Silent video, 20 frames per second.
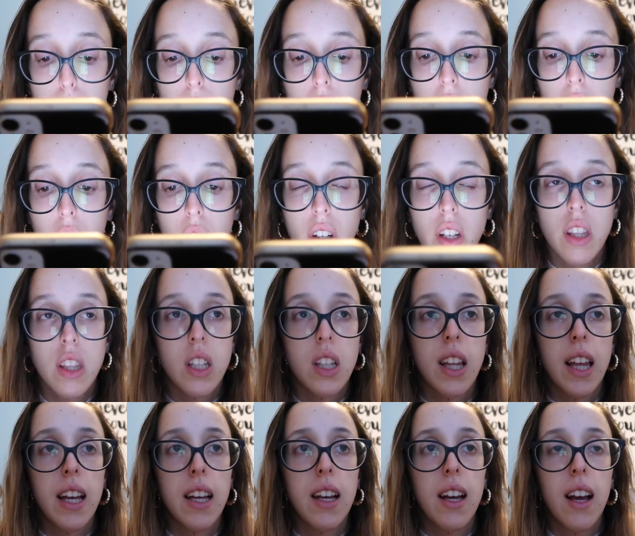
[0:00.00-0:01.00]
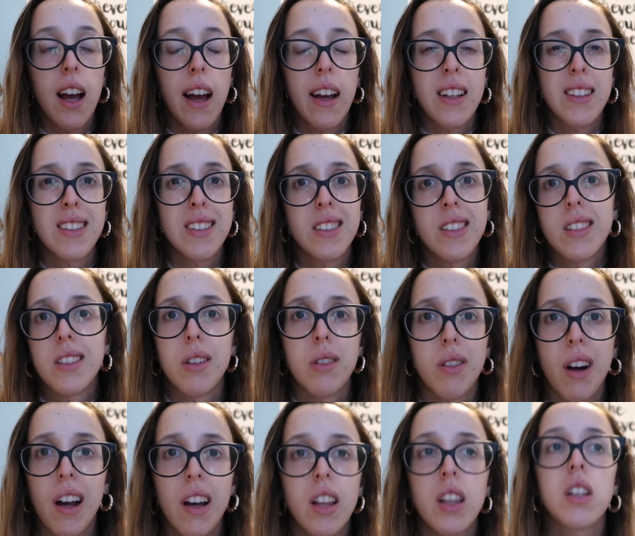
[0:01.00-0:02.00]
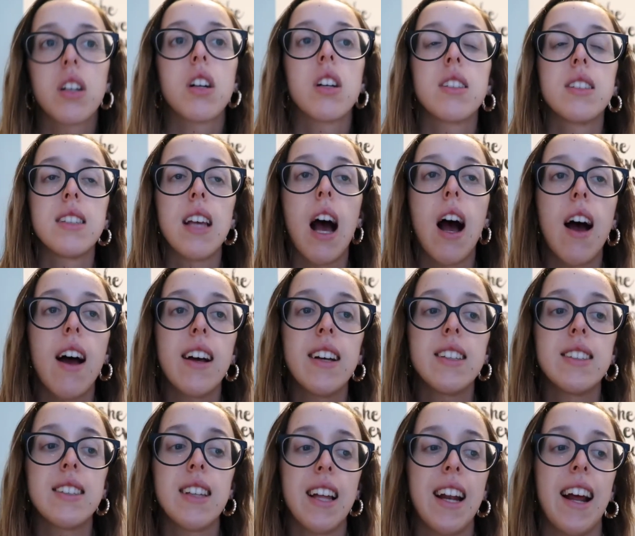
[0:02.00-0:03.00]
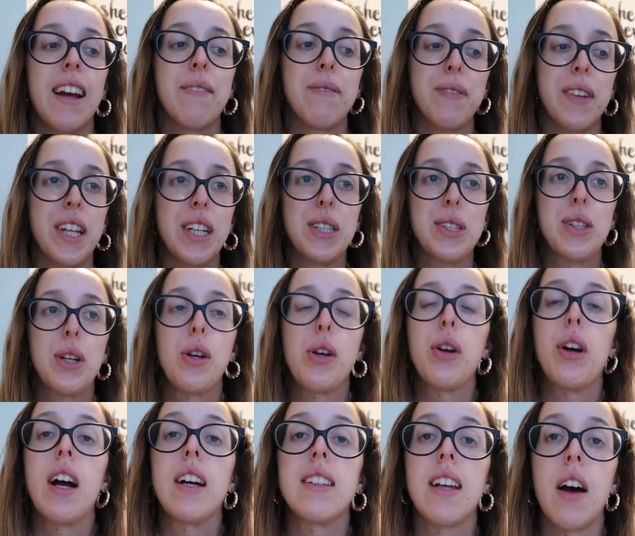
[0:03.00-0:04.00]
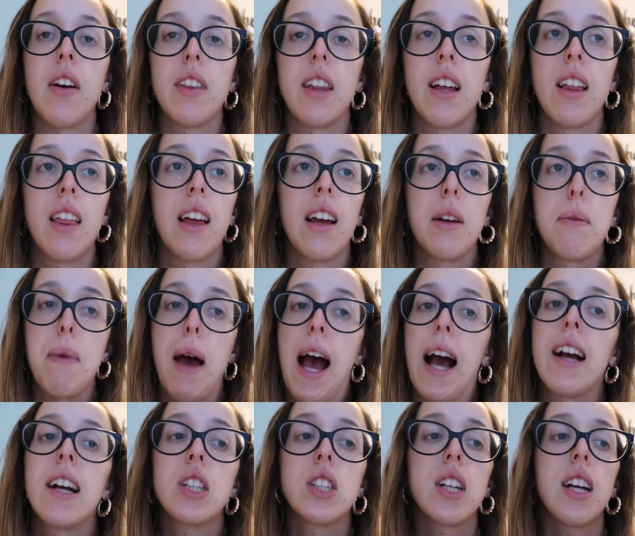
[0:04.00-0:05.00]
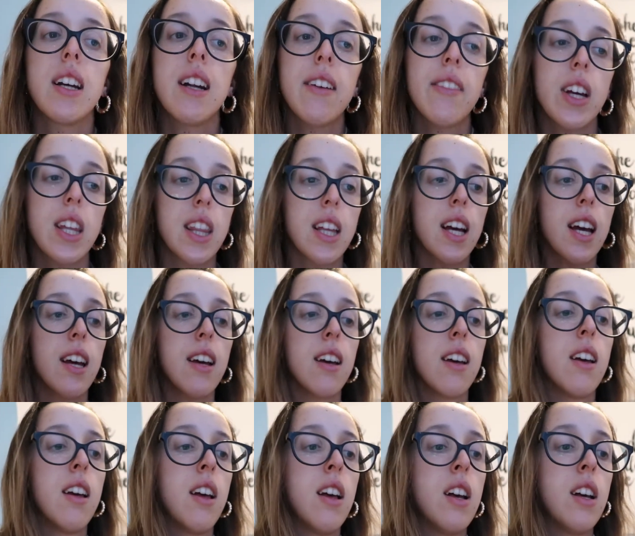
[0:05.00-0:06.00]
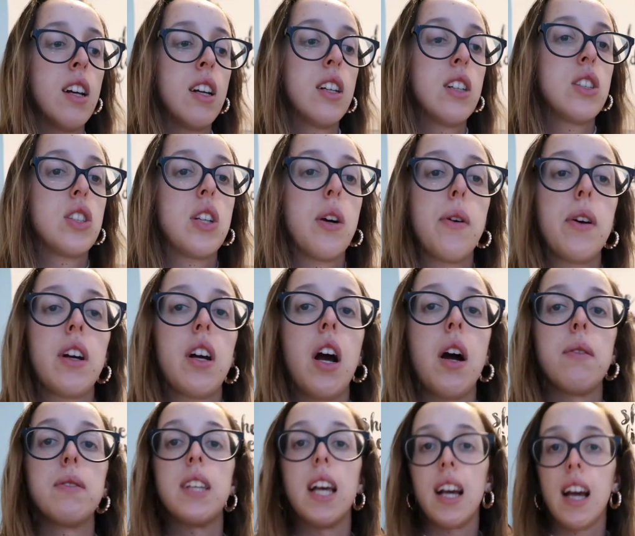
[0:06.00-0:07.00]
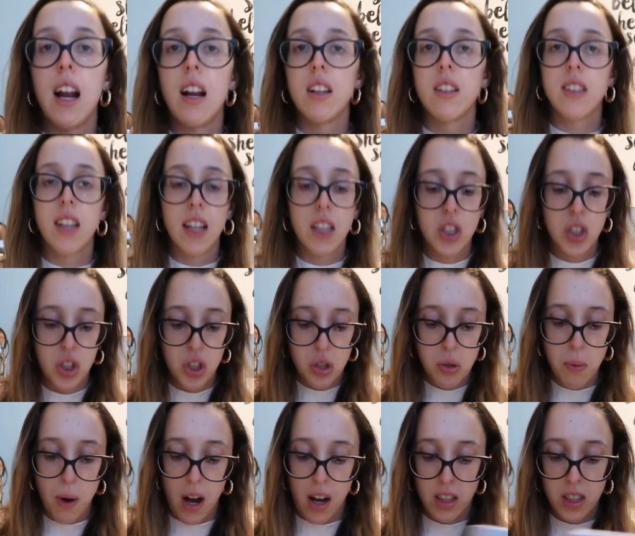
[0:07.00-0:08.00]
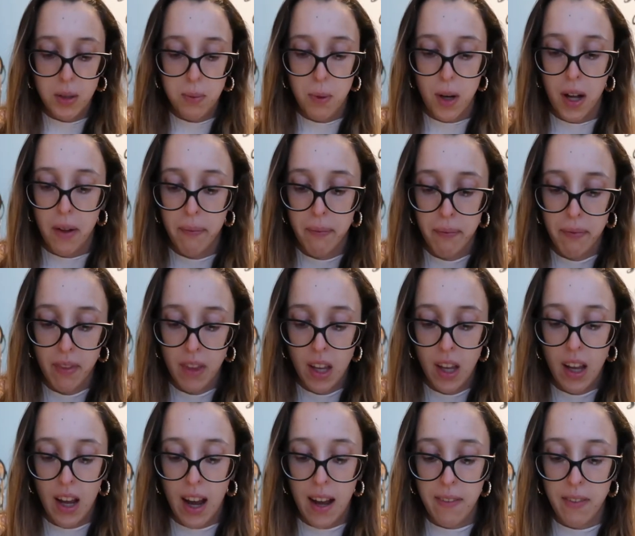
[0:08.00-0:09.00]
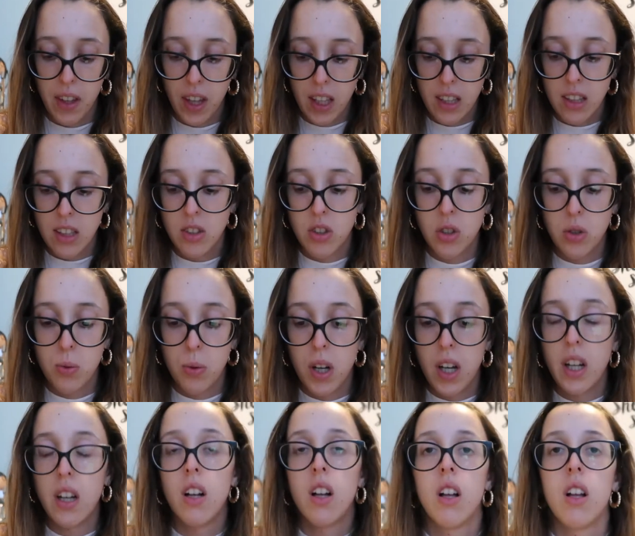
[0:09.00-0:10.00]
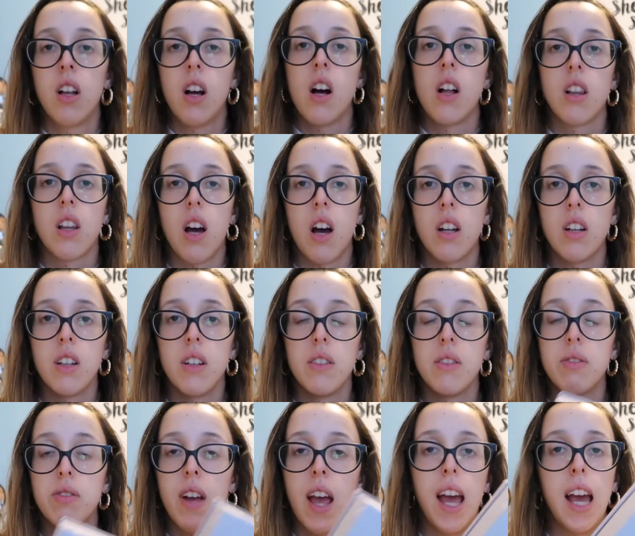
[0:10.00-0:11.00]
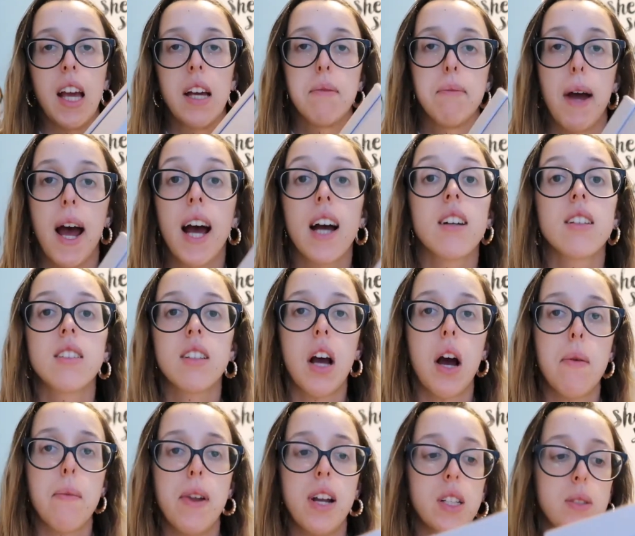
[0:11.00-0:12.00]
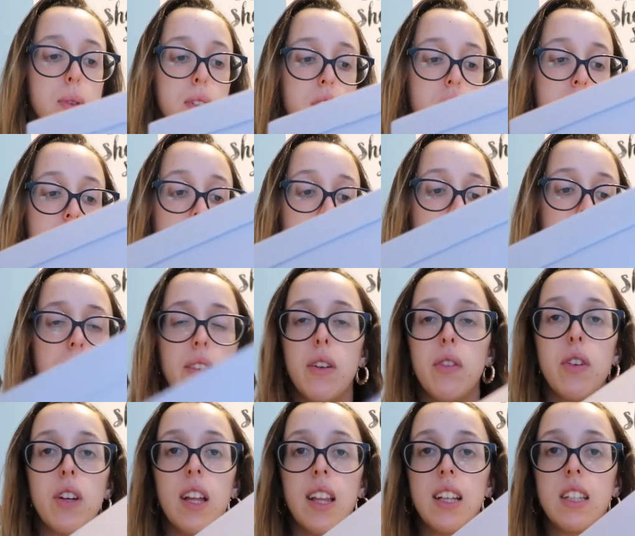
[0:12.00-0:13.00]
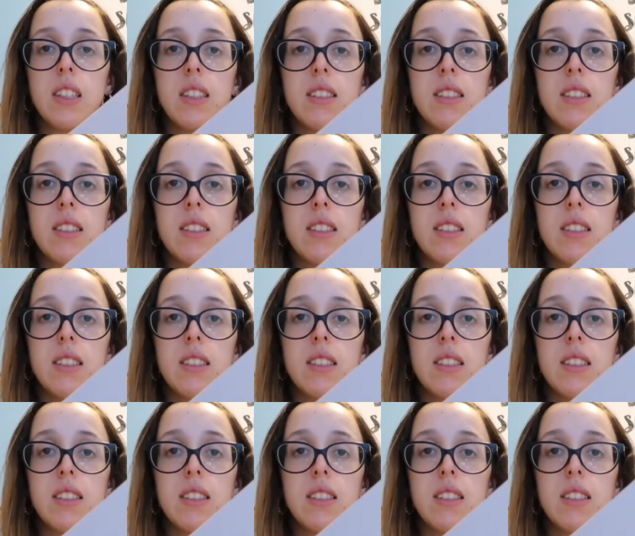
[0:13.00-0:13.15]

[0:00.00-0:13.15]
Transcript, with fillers: brown, the like, I guess it's the regular size. And I'm going to show you guys how they like package it and everything. So it comes, it kind of looks like a shoebox, but I feel like this is what a lot of handbags come in, especially even if you get like